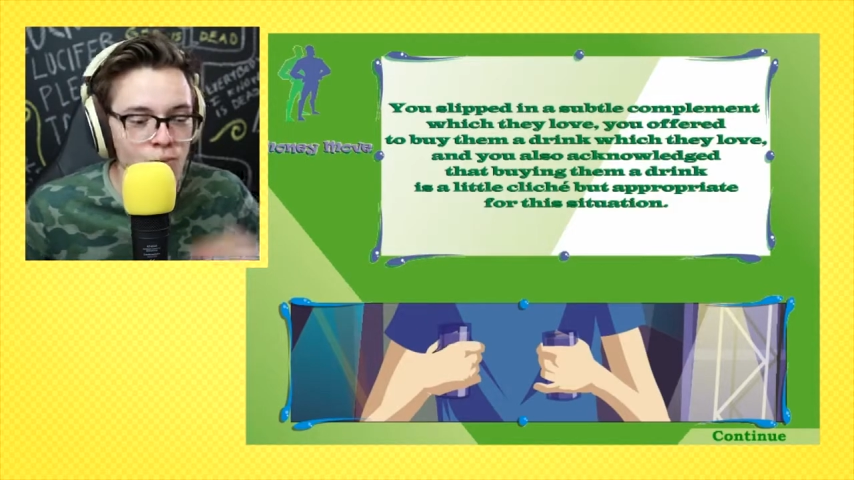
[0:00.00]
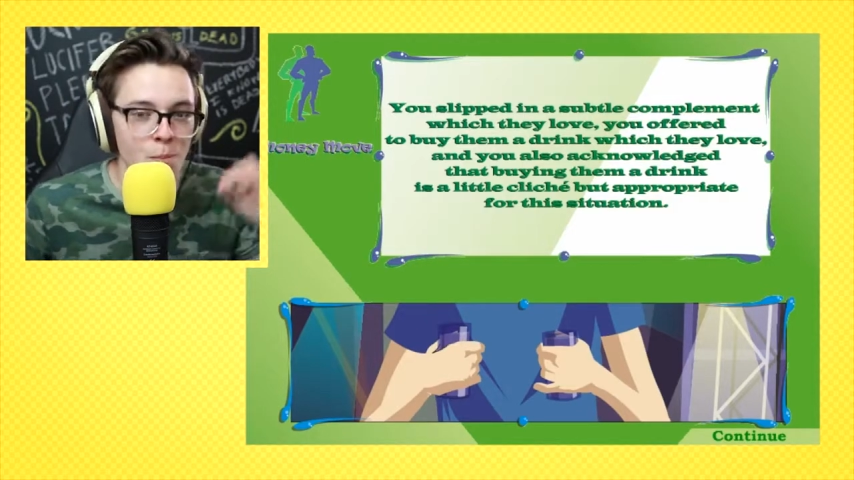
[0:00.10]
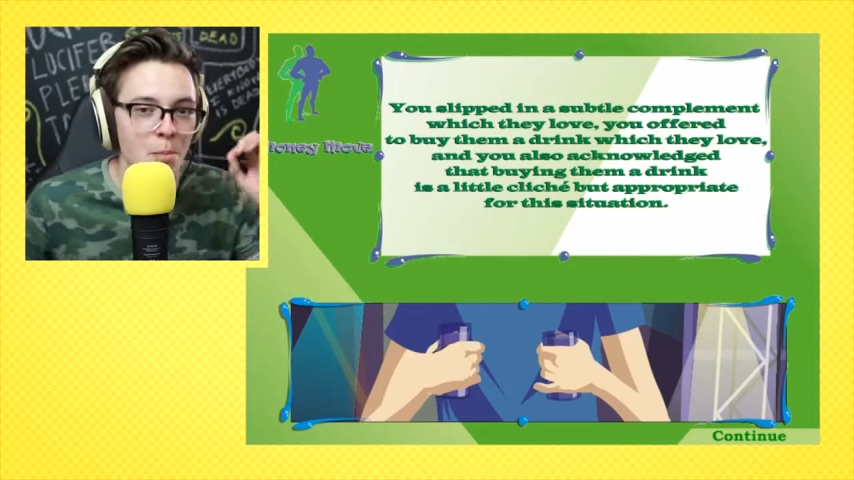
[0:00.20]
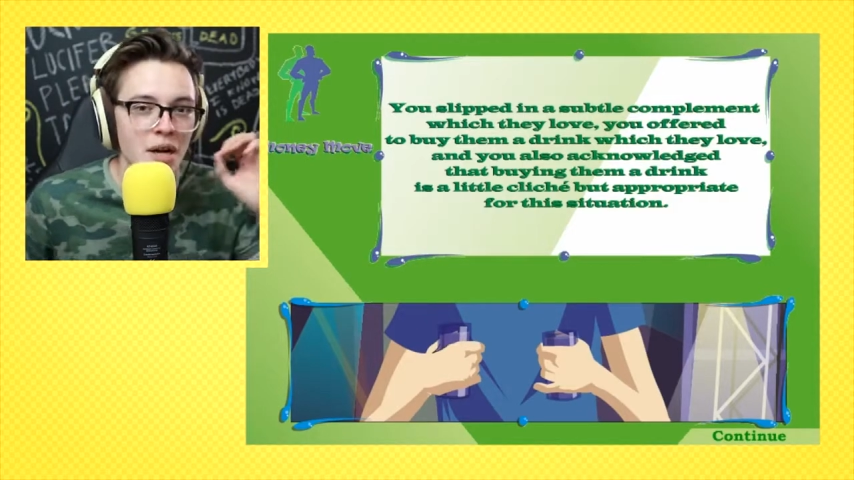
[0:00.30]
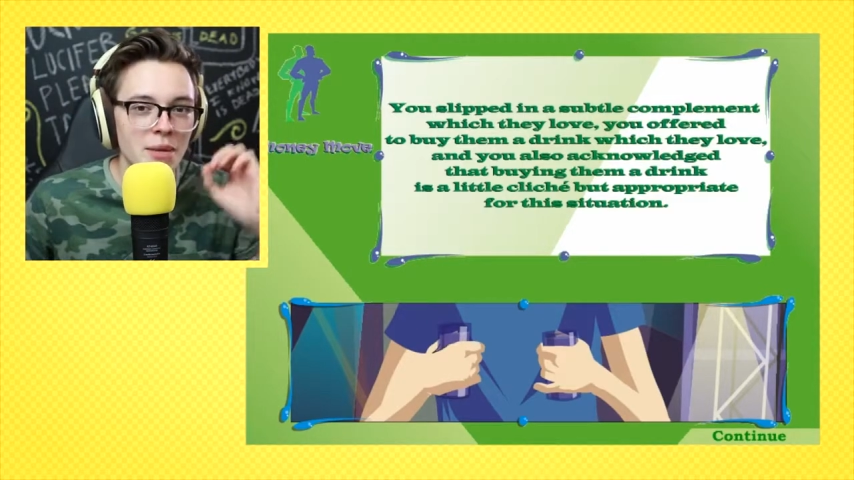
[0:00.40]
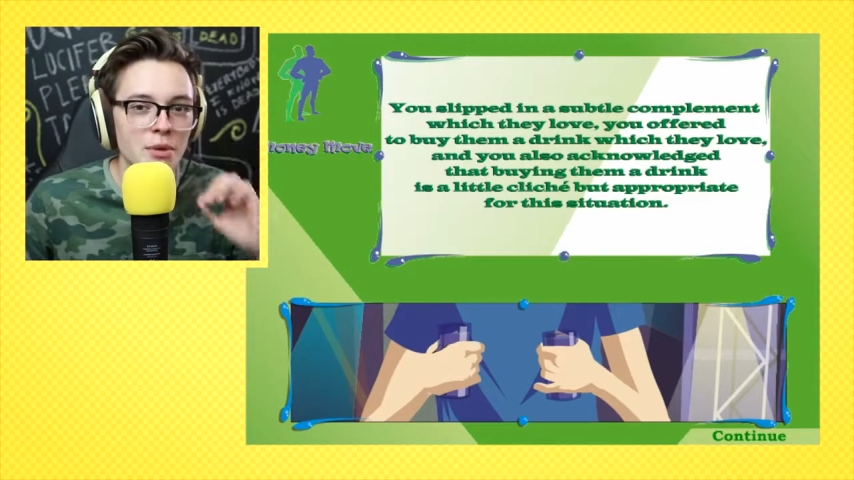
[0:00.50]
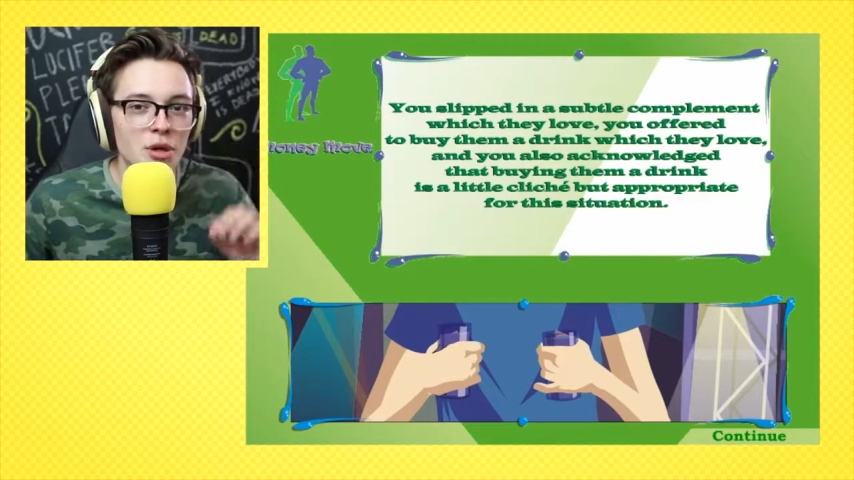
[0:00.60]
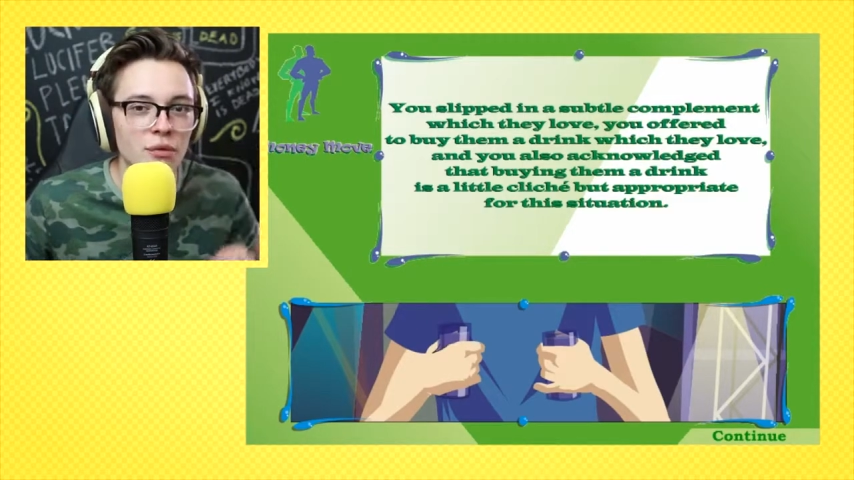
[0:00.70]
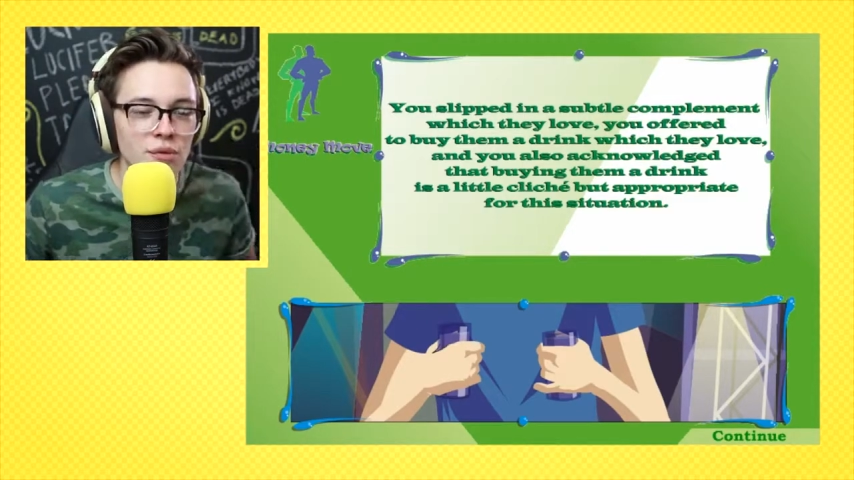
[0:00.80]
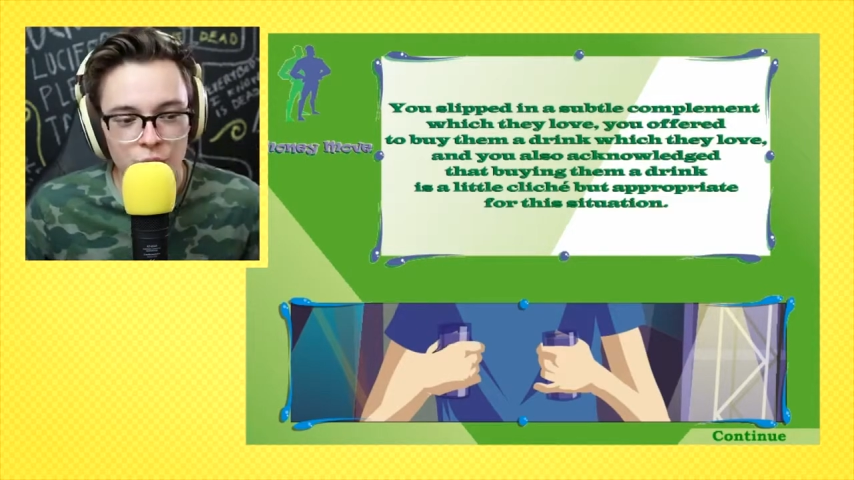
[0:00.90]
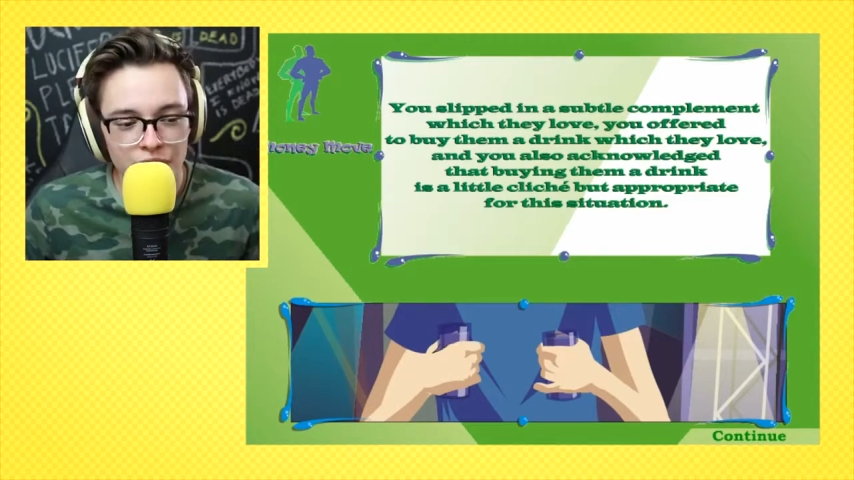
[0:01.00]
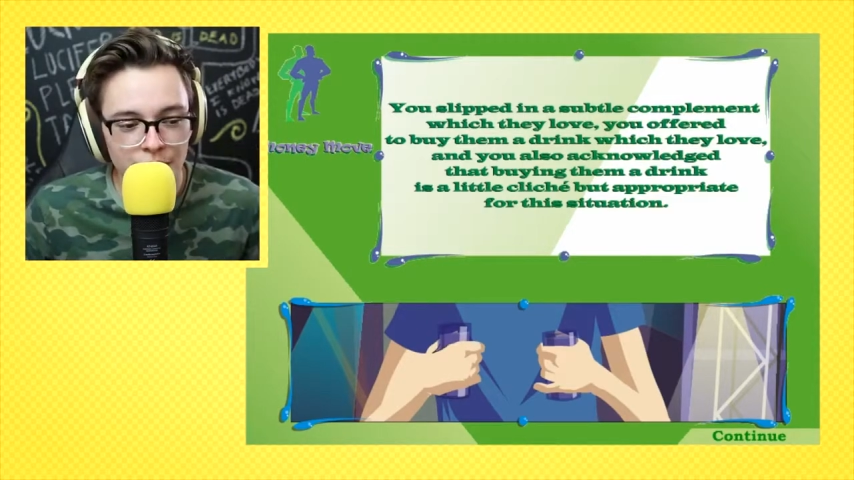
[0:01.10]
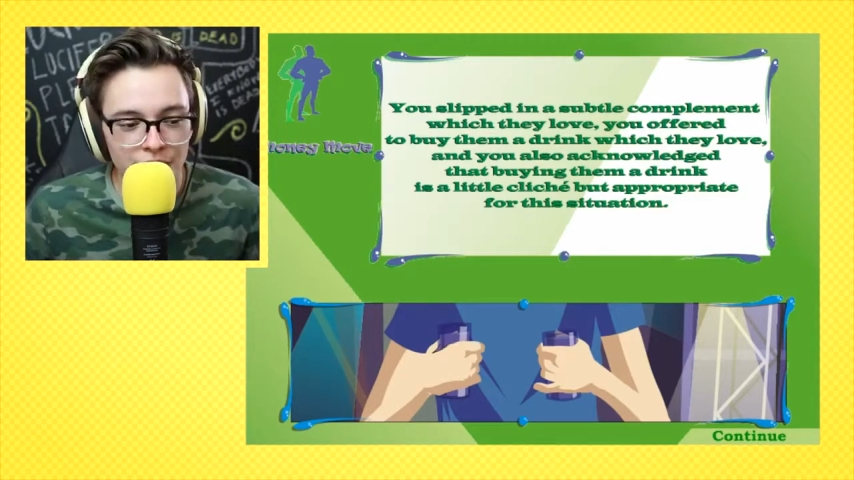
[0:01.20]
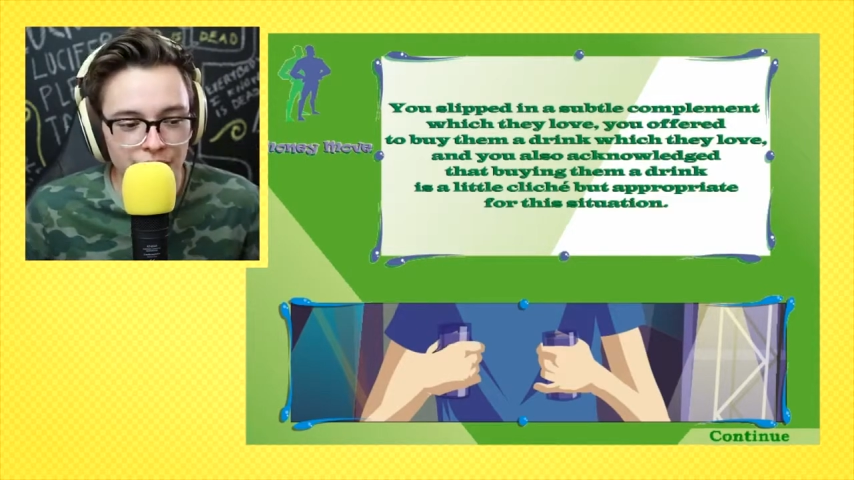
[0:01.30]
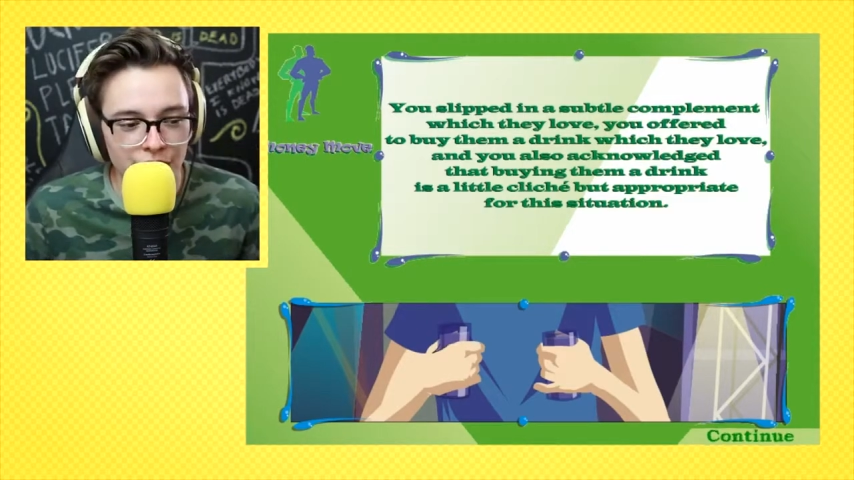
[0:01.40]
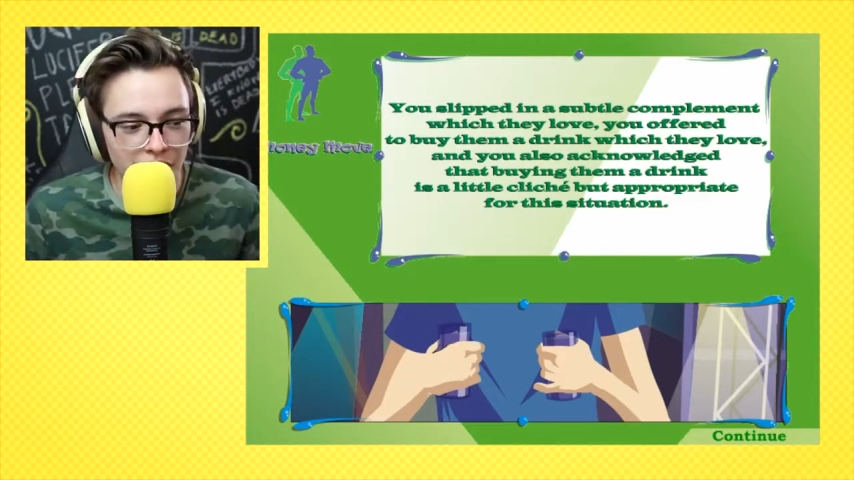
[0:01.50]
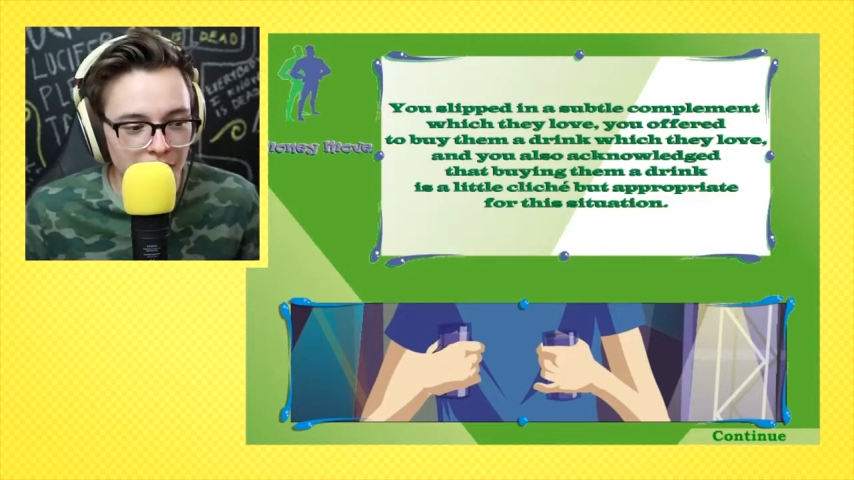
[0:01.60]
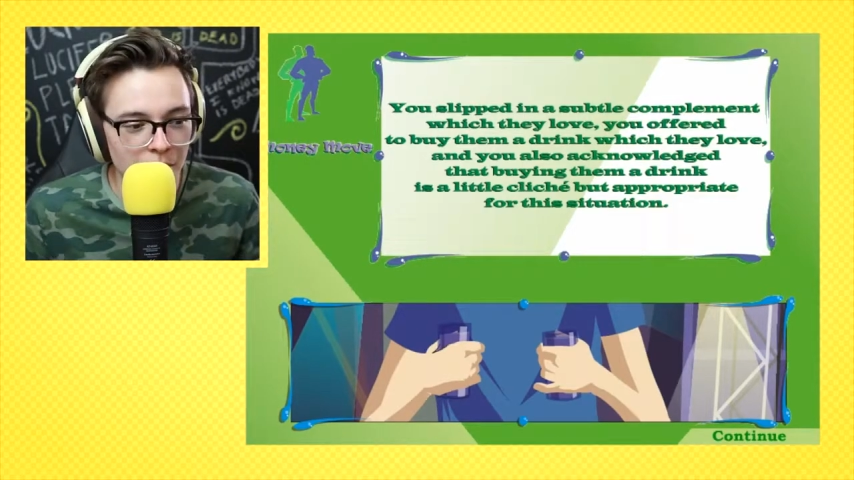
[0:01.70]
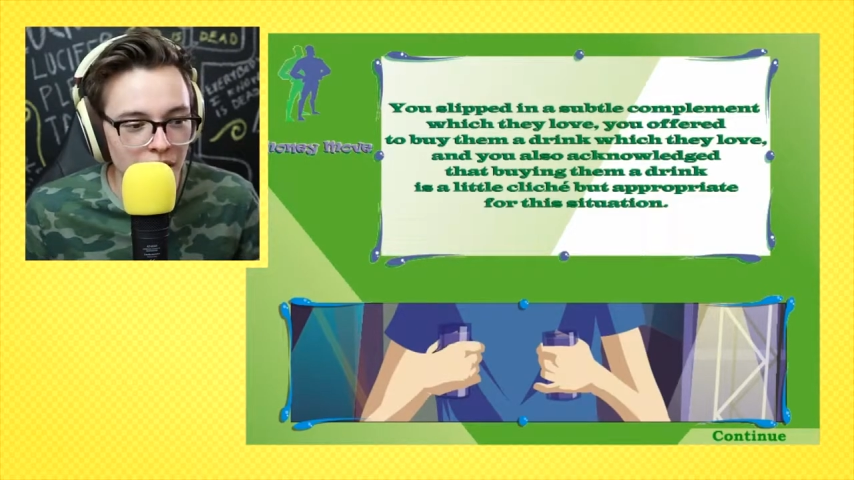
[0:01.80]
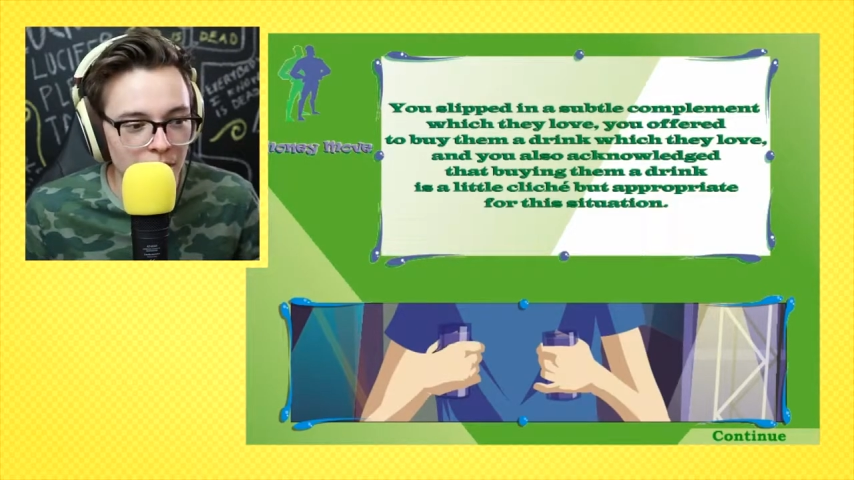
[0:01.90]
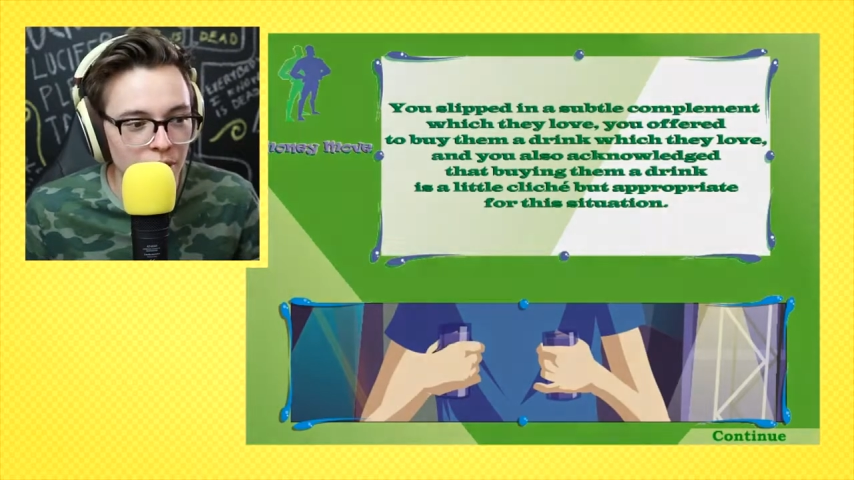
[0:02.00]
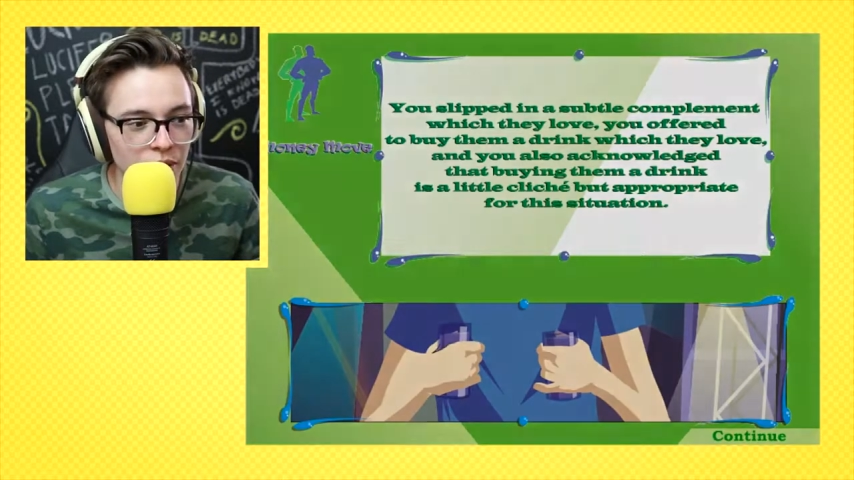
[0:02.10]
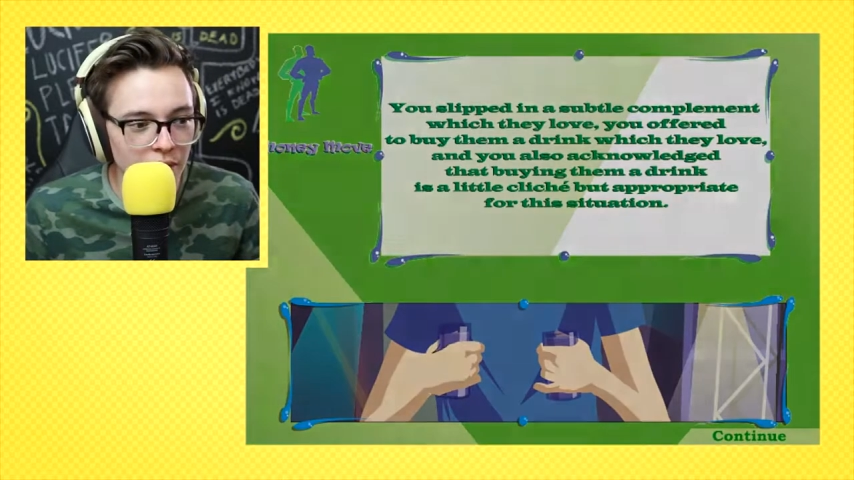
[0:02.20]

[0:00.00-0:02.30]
Money move. Of course that was a fucking money move.